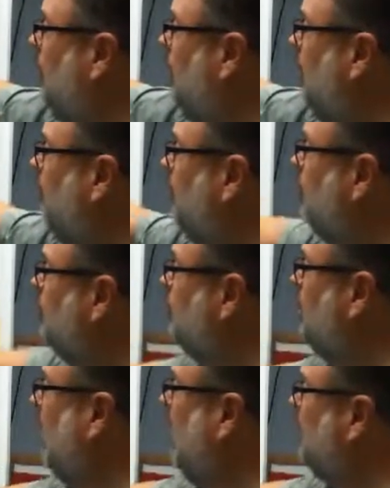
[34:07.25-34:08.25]
love with your
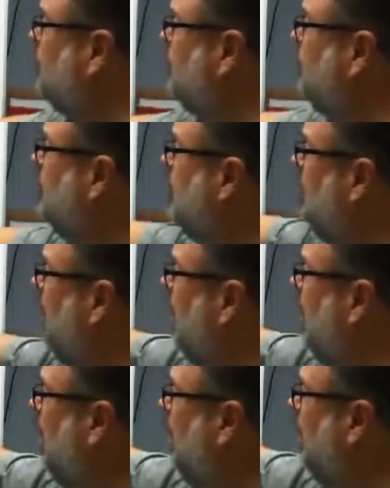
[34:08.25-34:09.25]
spouse,
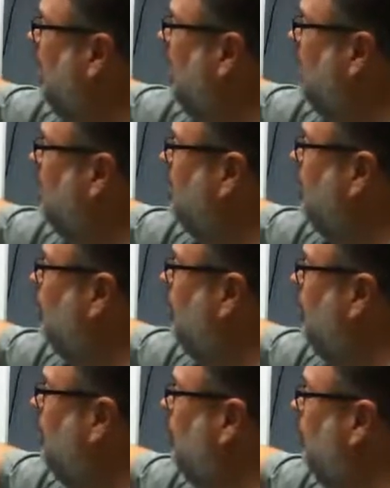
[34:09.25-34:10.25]
but
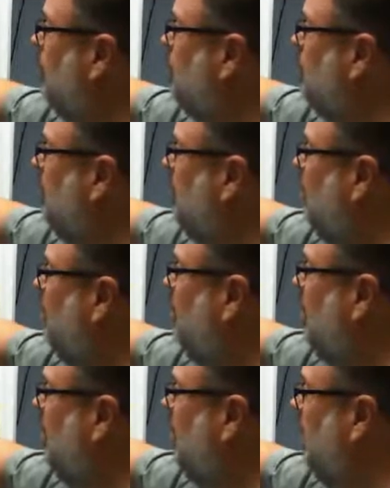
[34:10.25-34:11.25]
more
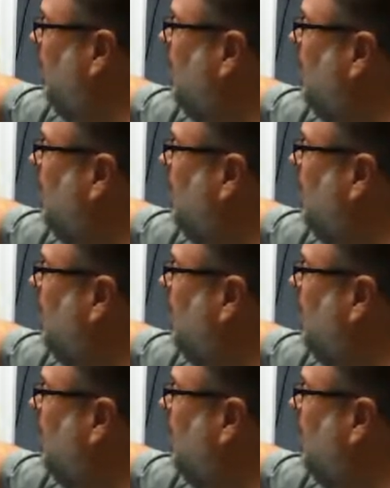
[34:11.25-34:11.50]
significantly,